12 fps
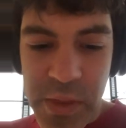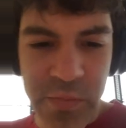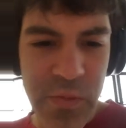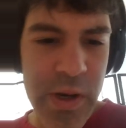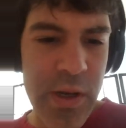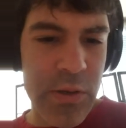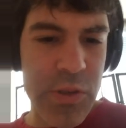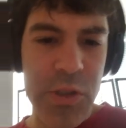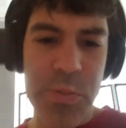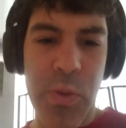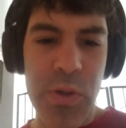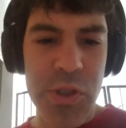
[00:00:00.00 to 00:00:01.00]
the free culture
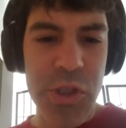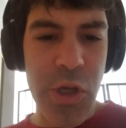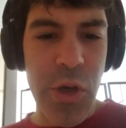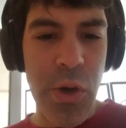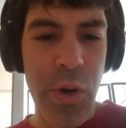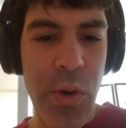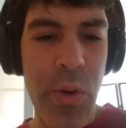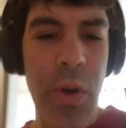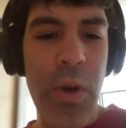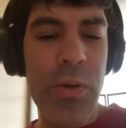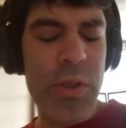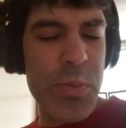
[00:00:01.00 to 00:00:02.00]
sports show
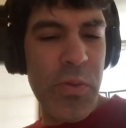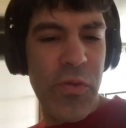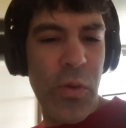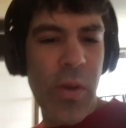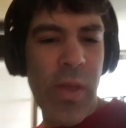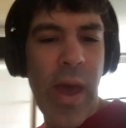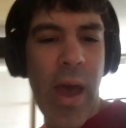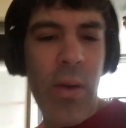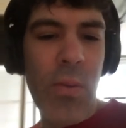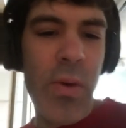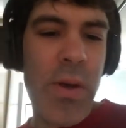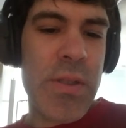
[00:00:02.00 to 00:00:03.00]
which before
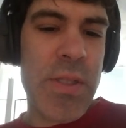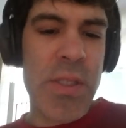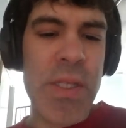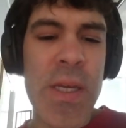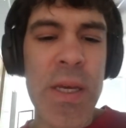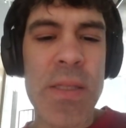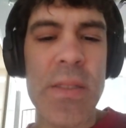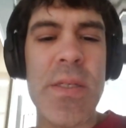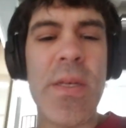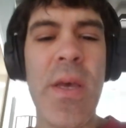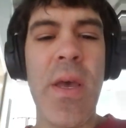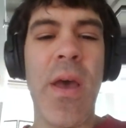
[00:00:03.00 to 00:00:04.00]
that was tint